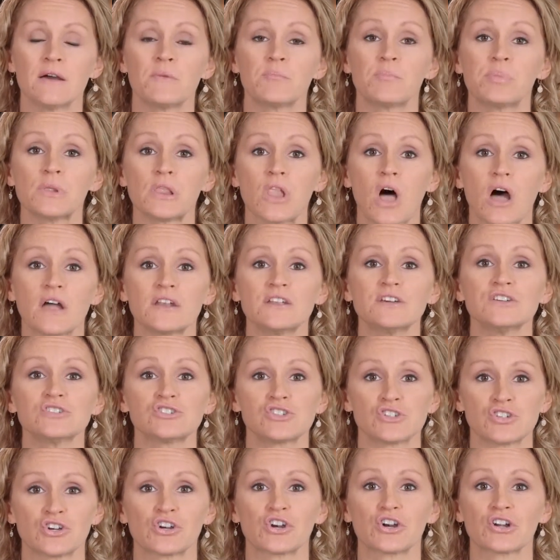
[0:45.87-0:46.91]
Blood
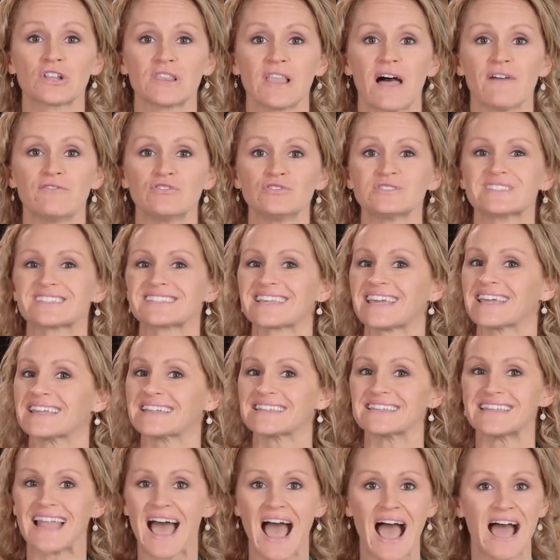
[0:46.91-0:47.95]
sugar levels
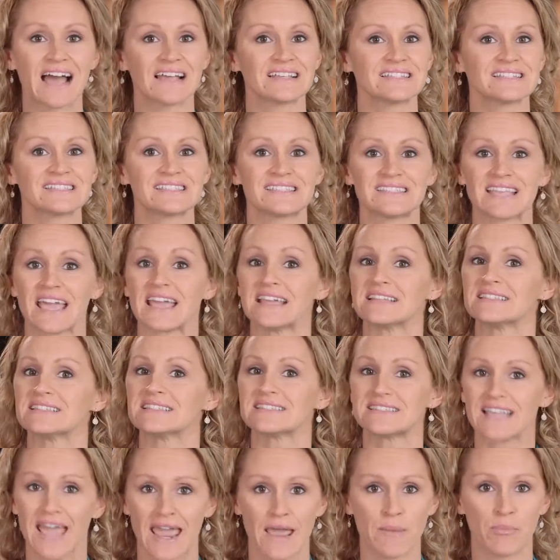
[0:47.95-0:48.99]
cannot stay
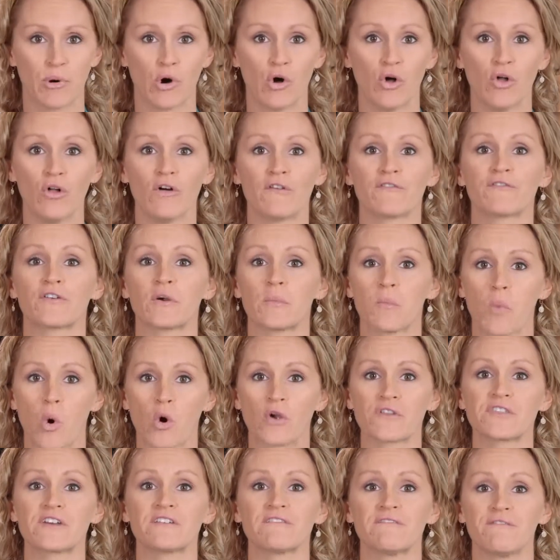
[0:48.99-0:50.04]
stable for more
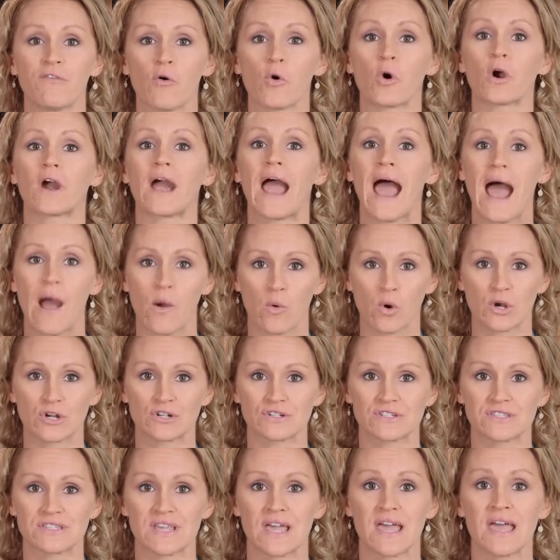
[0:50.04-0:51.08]
than 4
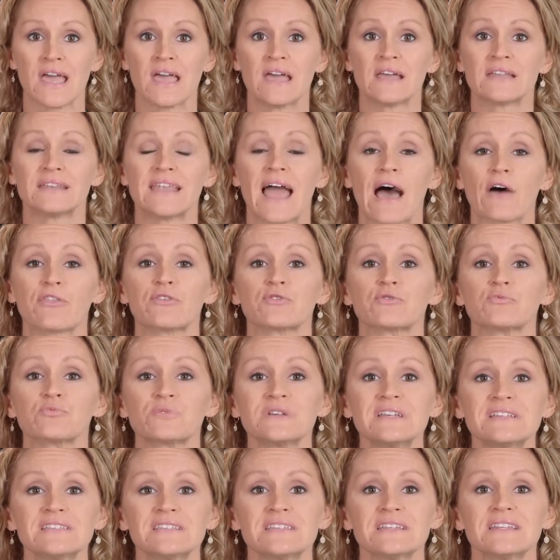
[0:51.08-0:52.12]
hours. Now, the
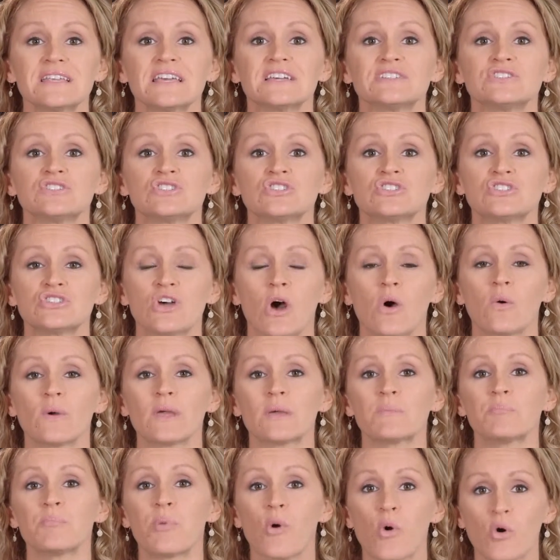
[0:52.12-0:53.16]
reason it's so
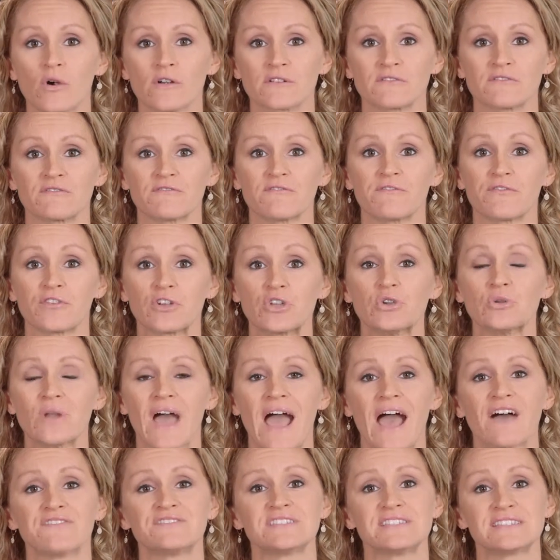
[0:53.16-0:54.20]
important for you to
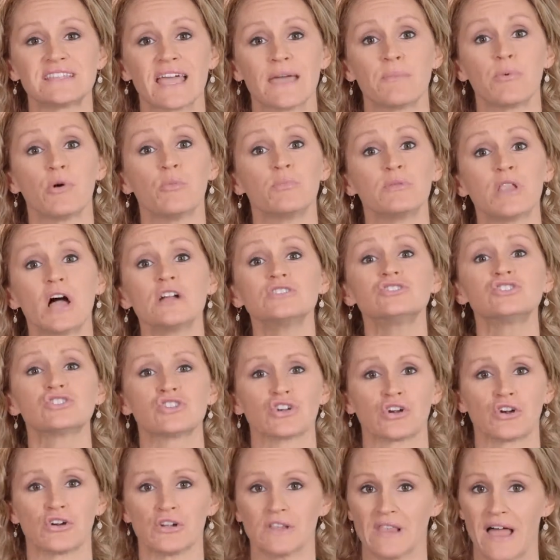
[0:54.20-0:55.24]
have stable blood
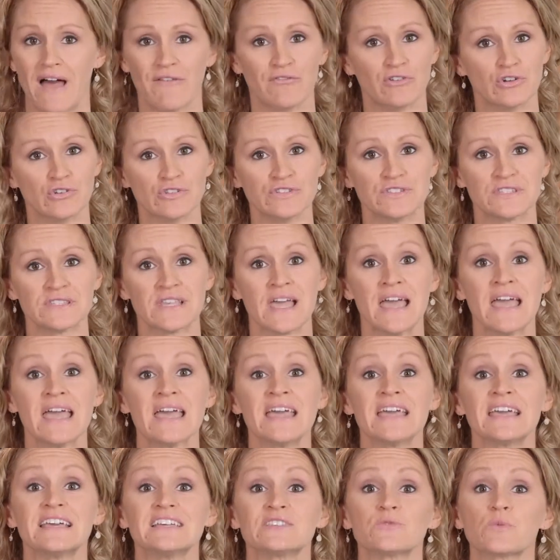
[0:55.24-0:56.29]
sugar levels
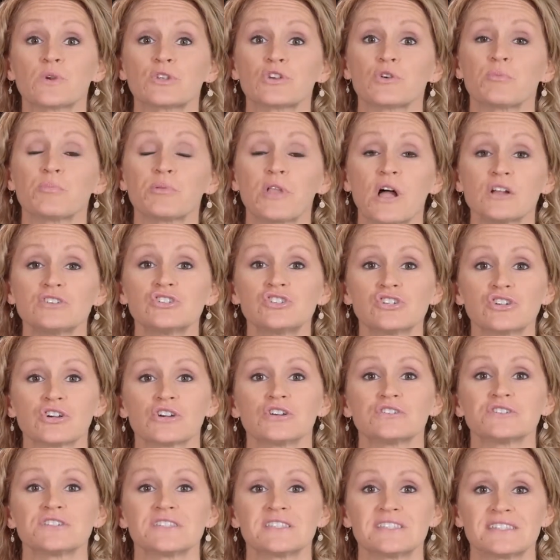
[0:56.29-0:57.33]
is when your blood
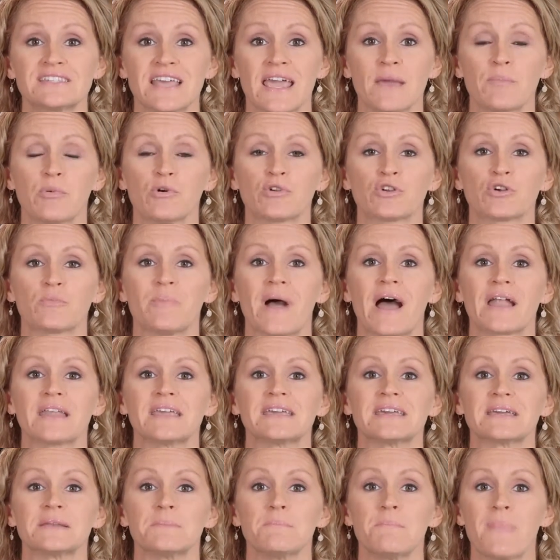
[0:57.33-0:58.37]
sugar's stable, your body
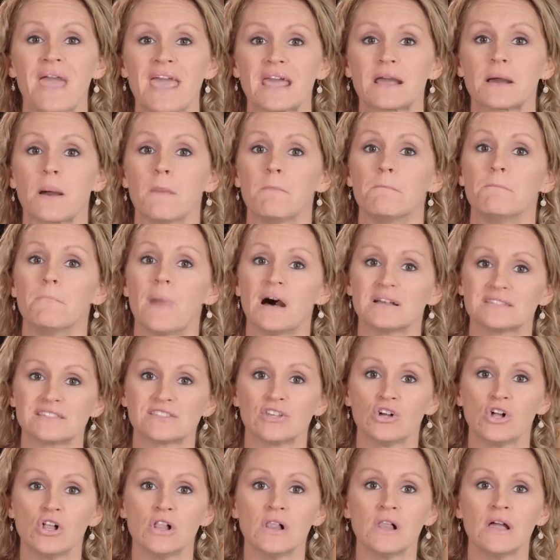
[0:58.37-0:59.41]
can make
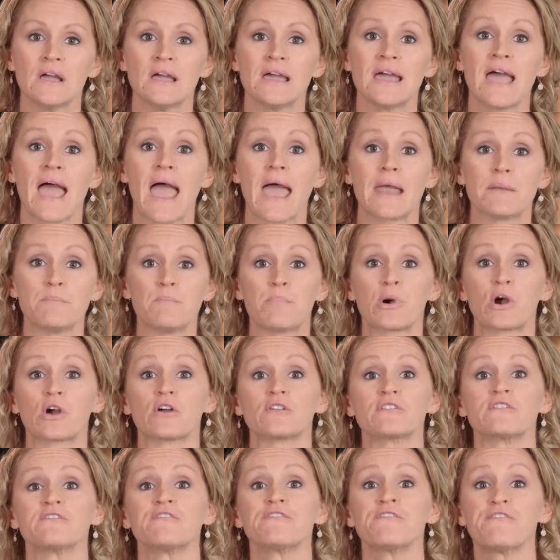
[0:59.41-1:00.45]
muscle and
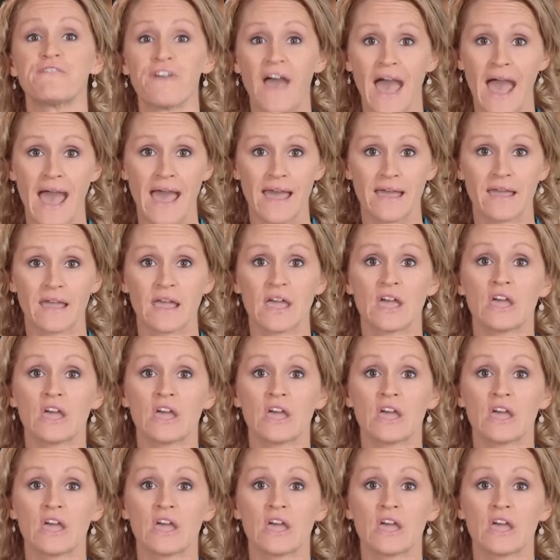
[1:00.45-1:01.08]
burn fat.